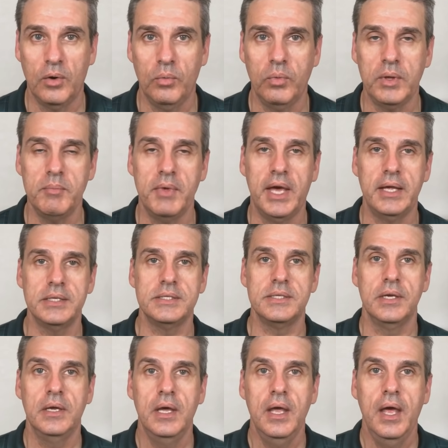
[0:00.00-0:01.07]
We met
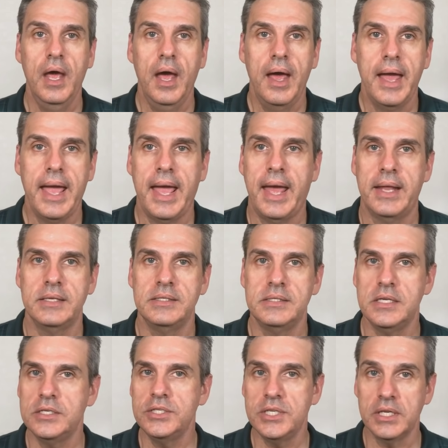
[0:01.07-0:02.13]
and
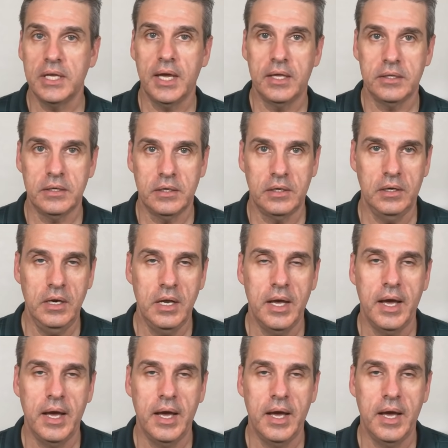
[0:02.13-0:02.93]
stitched together